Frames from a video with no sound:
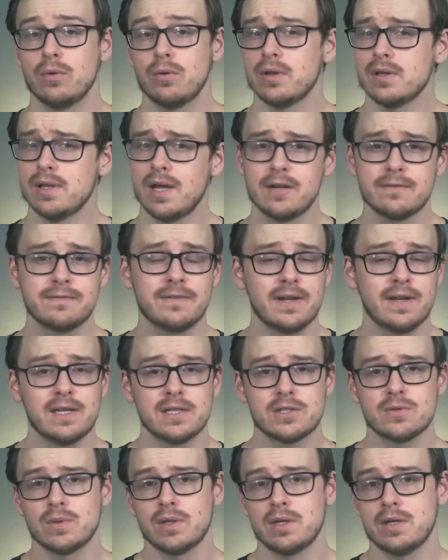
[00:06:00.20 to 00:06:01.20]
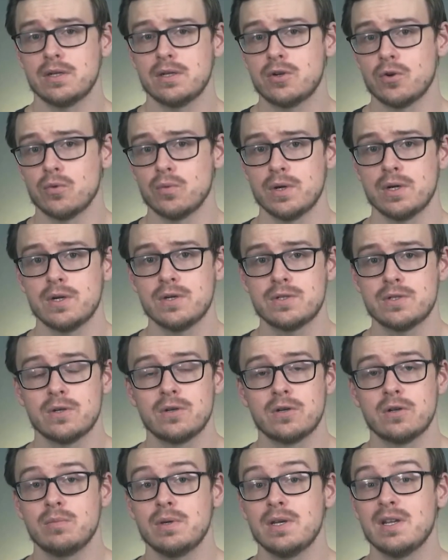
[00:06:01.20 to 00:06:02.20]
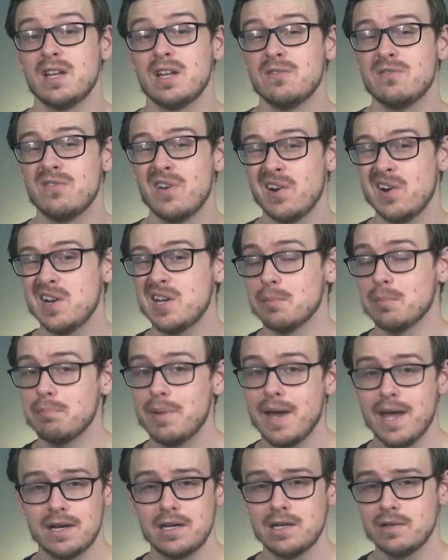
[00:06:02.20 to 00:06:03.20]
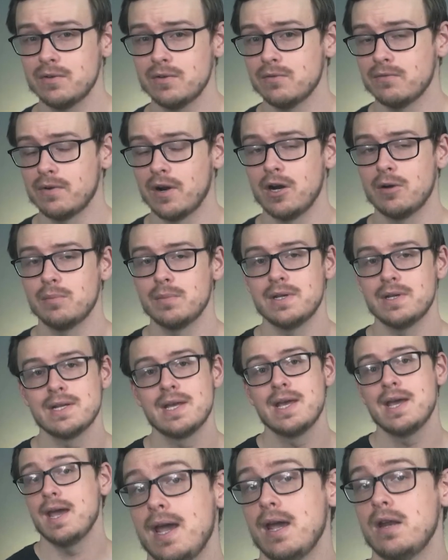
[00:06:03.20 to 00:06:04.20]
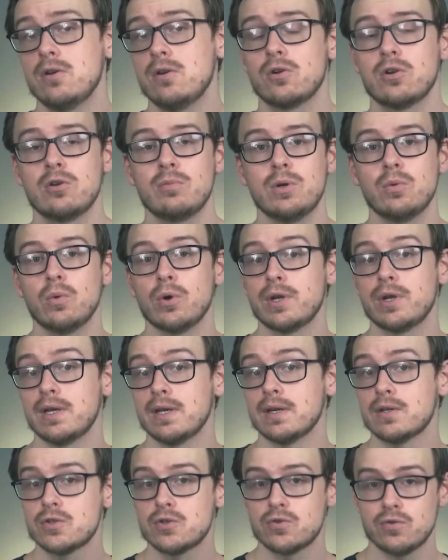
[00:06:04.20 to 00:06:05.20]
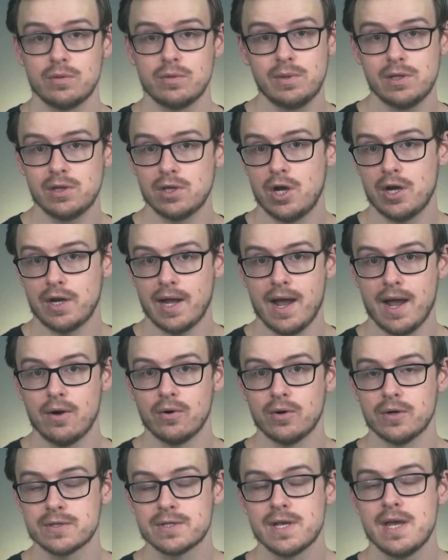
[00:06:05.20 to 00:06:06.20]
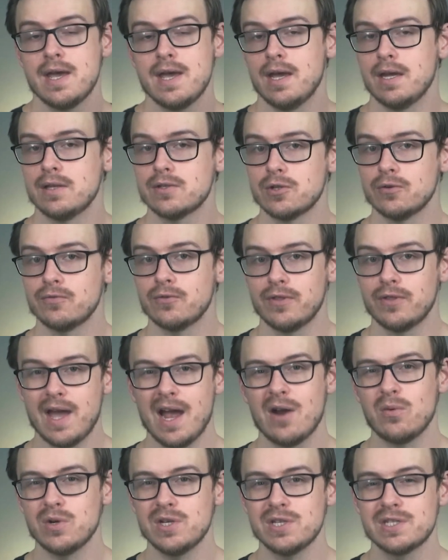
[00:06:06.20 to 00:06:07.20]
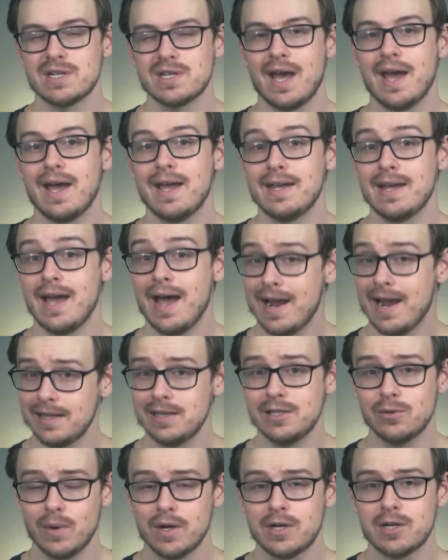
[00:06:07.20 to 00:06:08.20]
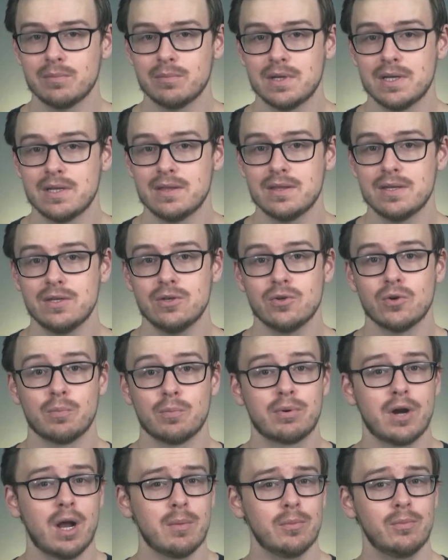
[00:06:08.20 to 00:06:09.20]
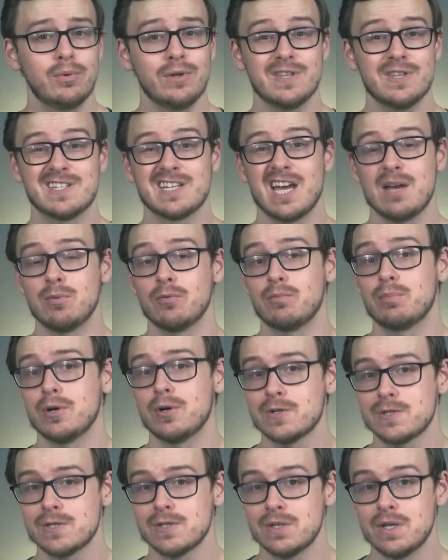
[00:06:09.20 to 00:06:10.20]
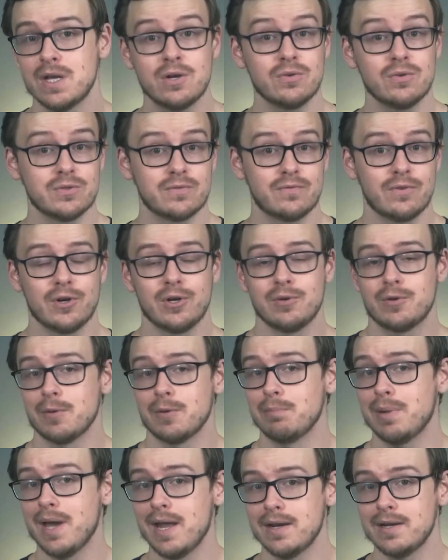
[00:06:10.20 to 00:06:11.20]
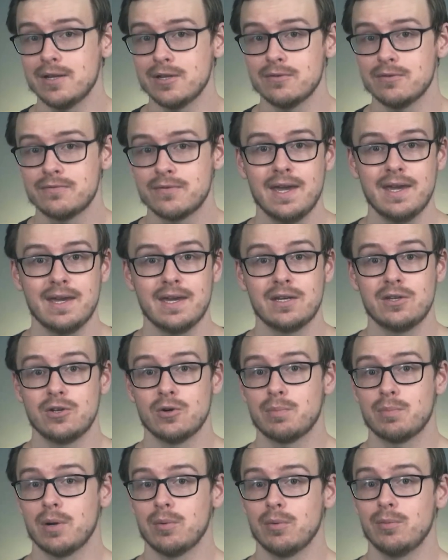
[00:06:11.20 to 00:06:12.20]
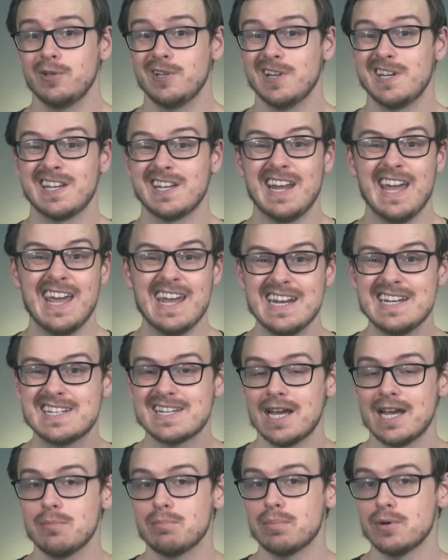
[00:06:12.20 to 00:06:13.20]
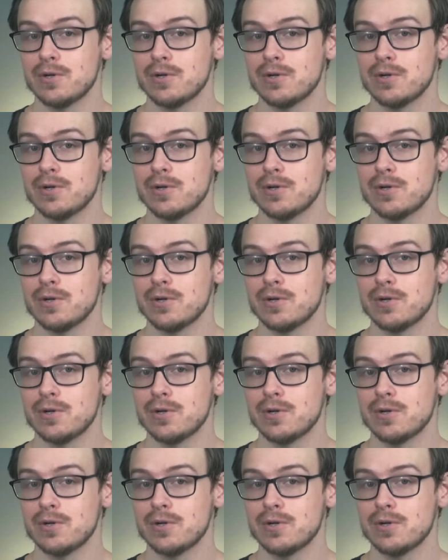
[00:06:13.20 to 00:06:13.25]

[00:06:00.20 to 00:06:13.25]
With a lot of finance-related careers, you're going to be in a very competitive environment, and you're going to be working extremely long hours. And so for that reason, I highly recommend that you're probably the type of person who's very competitive, and you're probably like an A-type